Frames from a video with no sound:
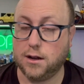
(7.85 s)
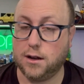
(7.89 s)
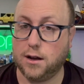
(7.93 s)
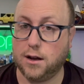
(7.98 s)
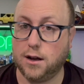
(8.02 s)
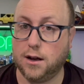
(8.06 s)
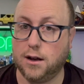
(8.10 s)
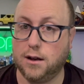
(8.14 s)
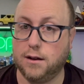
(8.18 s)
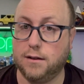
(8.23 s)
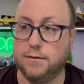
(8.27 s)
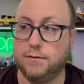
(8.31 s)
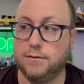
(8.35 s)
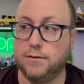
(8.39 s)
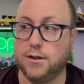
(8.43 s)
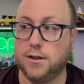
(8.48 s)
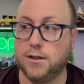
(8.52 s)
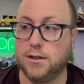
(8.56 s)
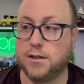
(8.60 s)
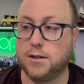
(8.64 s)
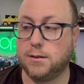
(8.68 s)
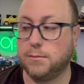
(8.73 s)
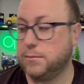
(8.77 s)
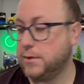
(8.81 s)
of
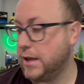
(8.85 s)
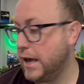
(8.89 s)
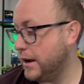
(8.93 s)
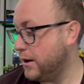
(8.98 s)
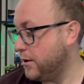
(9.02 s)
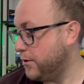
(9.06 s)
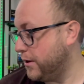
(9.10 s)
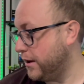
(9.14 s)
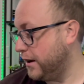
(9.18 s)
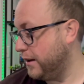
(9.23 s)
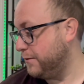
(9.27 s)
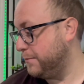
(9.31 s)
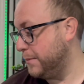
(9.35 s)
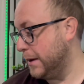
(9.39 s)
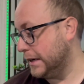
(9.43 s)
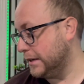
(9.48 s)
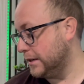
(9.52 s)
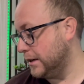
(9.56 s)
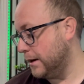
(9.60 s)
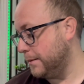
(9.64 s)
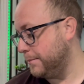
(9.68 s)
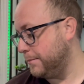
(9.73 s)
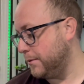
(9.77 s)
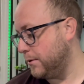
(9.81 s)
some Lego that I've picked
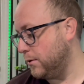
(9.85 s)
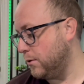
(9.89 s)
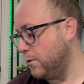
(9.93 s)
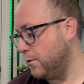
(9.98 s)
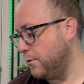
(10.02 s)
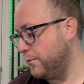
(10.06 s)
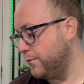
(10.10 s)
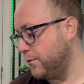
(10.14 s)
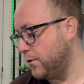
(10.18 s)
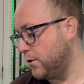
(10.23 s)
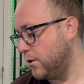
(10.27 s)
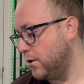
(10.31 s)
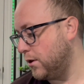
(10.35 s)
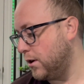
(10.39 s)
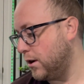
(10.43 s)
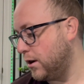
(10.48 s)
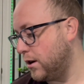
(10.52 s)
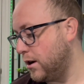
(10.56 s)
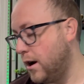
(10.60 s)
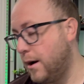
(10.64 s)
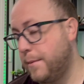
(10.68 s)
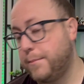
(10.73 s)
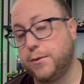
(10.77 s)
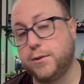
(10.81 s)
up over a
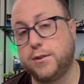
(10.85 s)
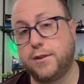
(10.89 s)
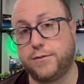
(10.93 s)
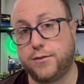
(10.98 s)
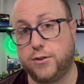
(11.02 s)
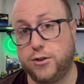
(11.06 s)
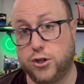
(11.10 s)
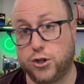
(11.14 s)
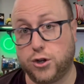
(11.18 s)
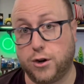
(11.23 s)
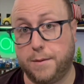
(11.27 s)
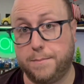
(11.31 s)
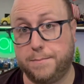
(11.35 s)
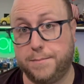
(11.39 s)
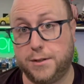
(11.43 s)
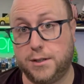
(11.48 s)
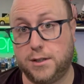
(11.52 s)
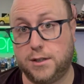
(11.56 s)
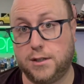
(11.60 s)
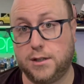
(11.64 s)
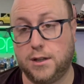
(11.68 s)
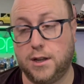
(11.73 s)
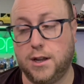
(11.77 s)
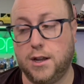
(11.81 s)
couple different
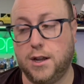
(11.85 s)
trips